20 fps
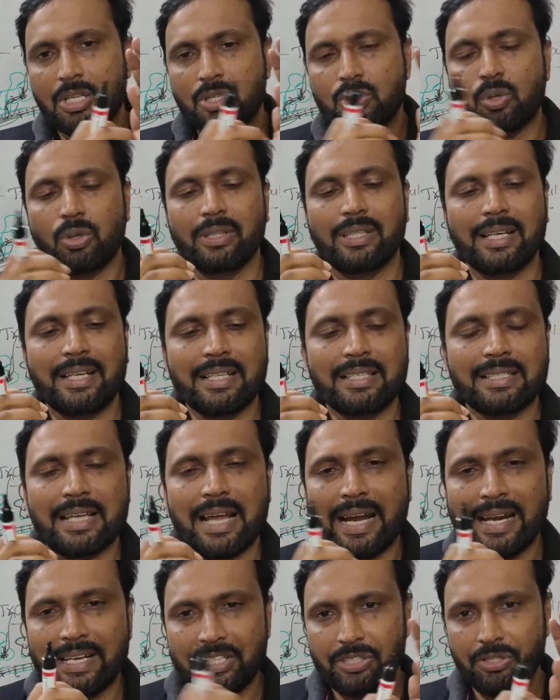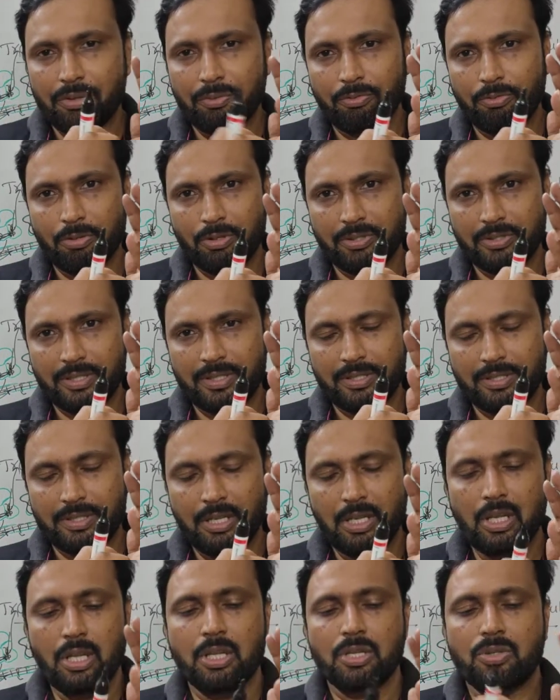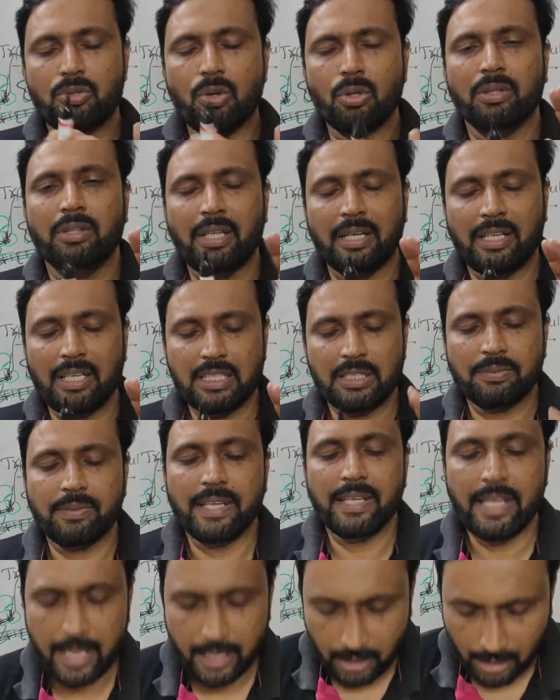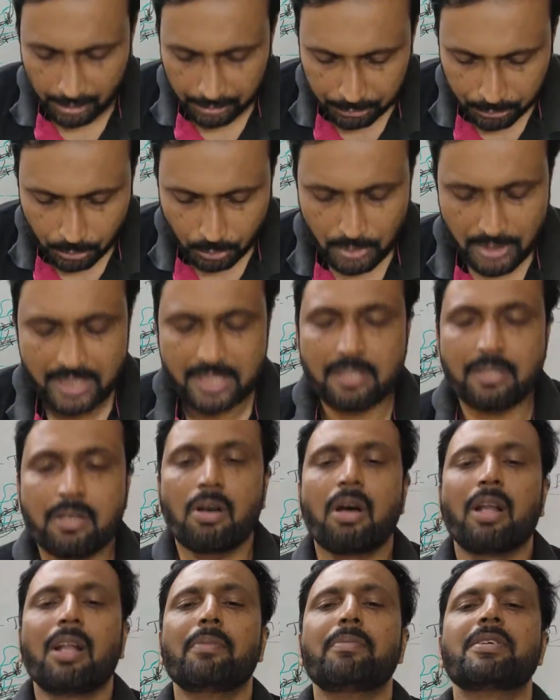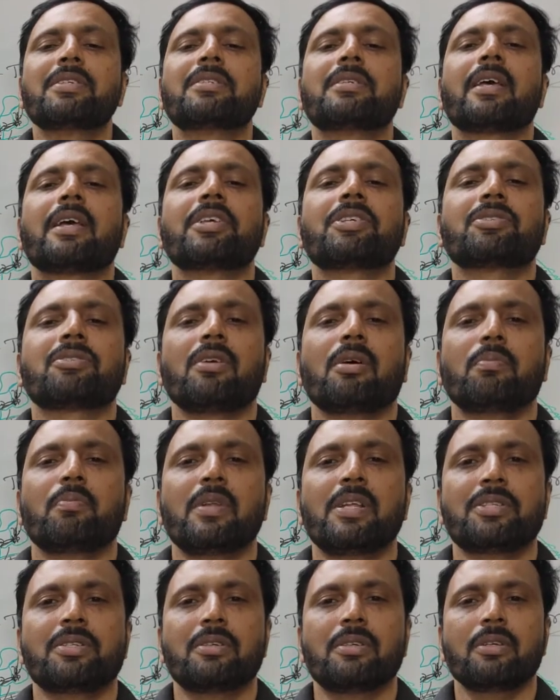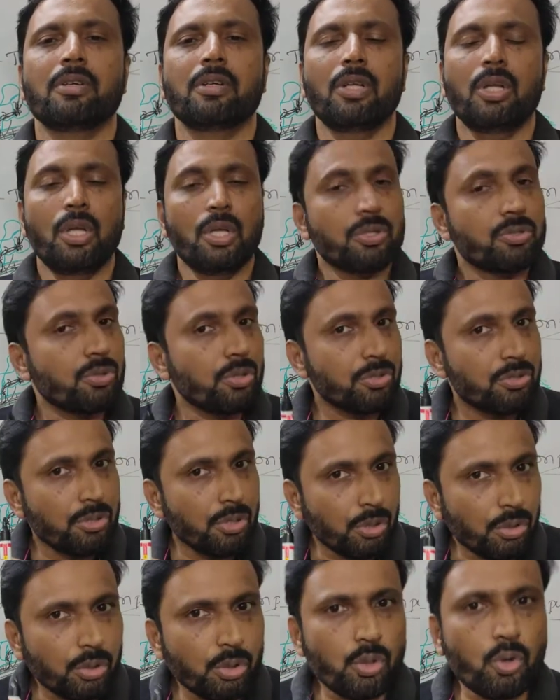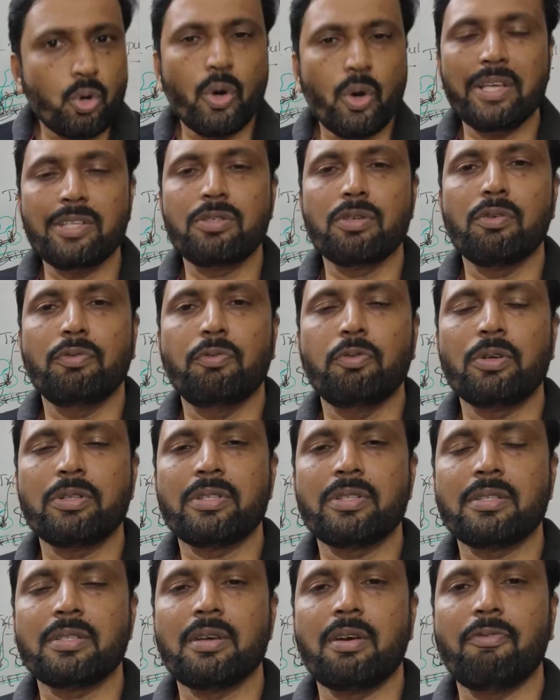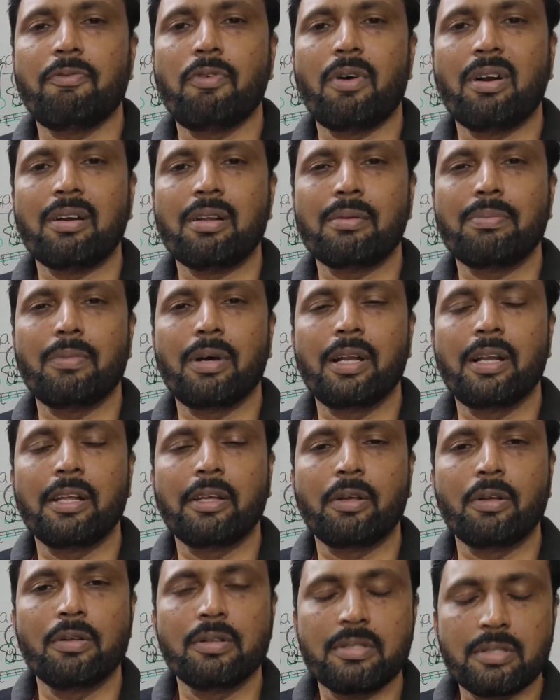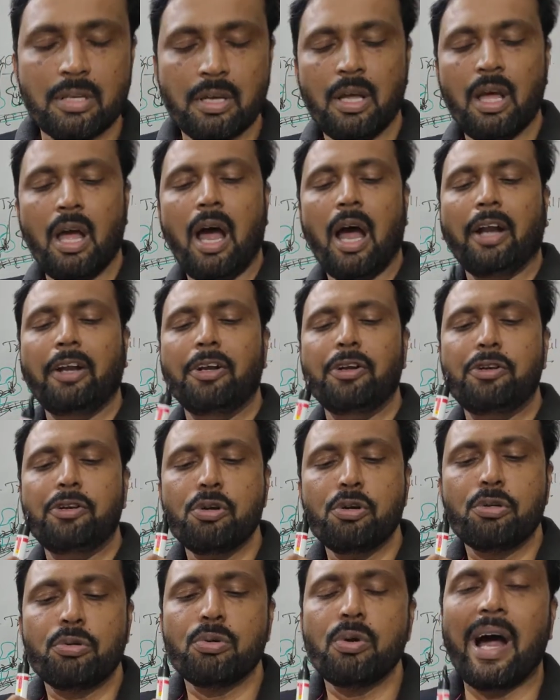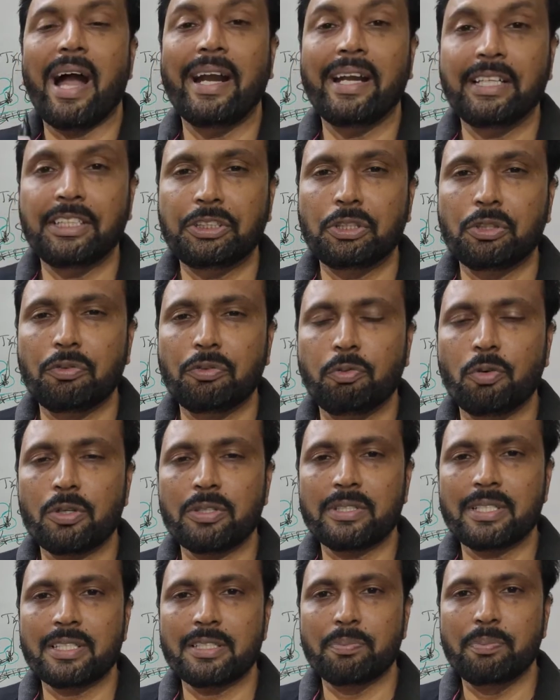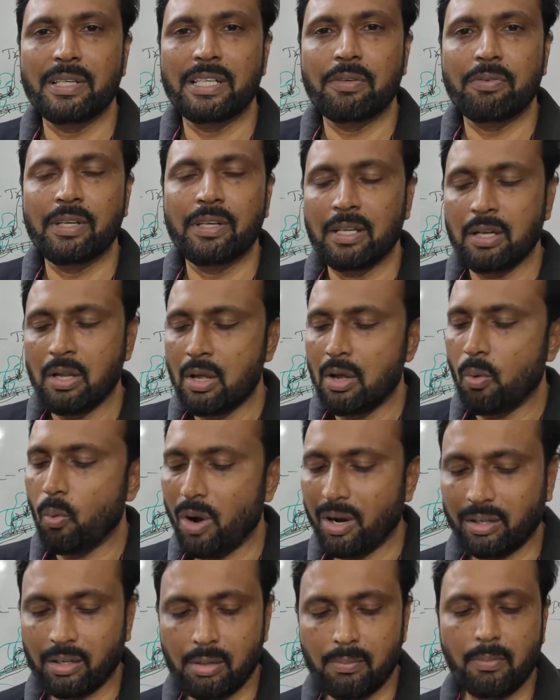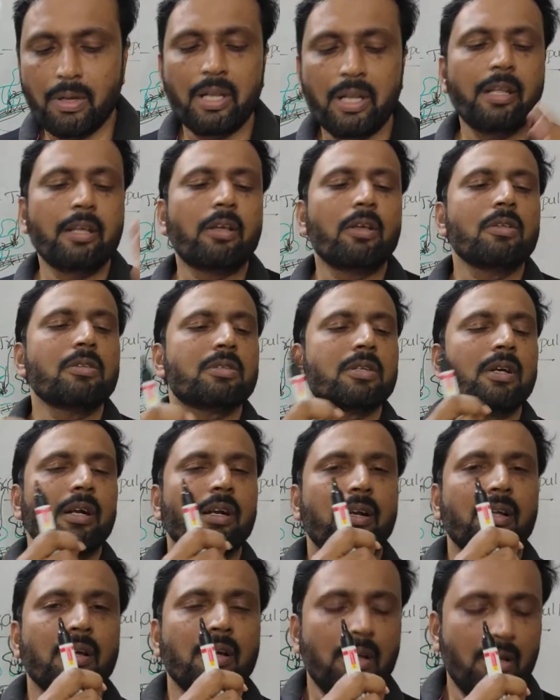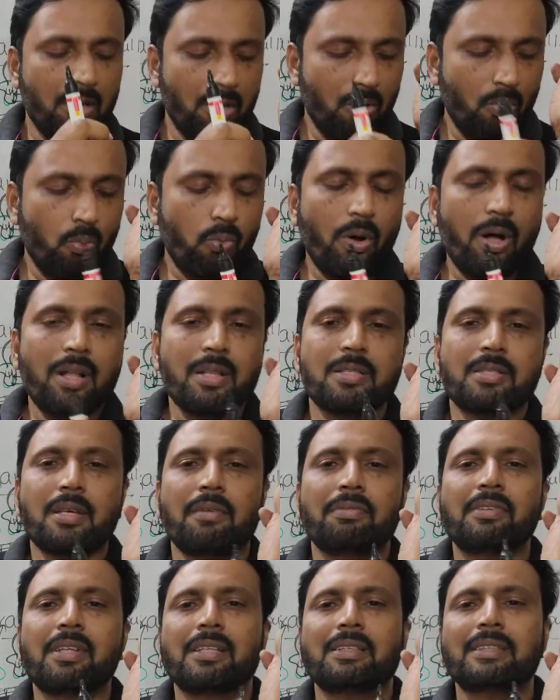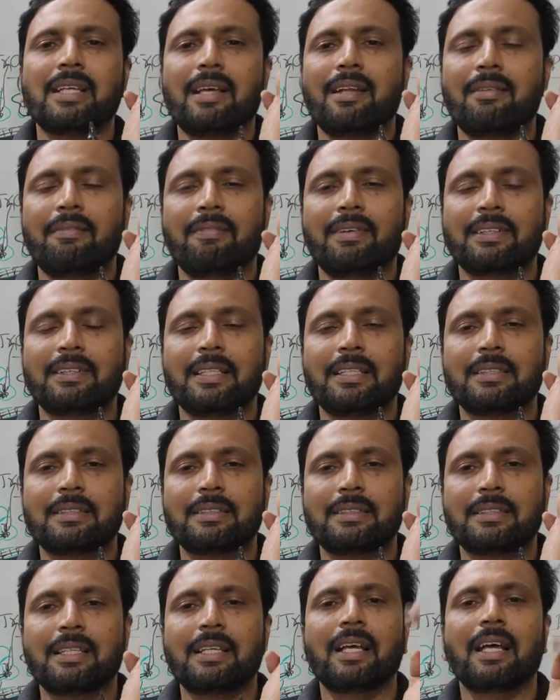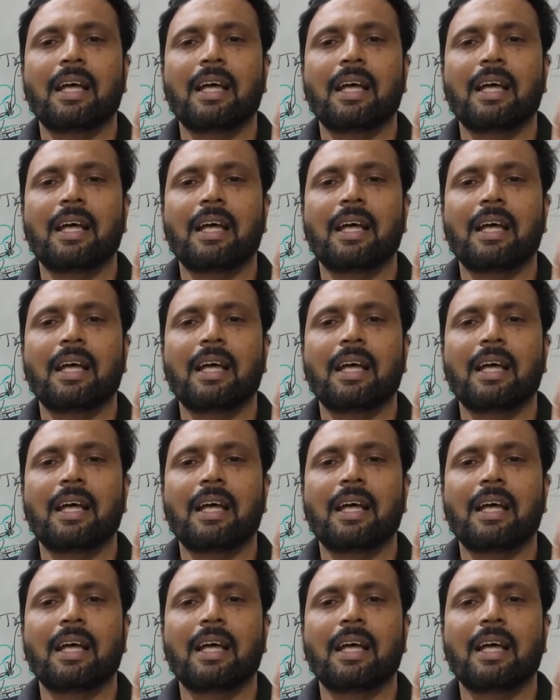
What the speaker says: So that is additive forces. So that is why a continuous column is established. So due to cohesive forces of water molecules and due to additive forces between water molecules and walls of the xylem vessels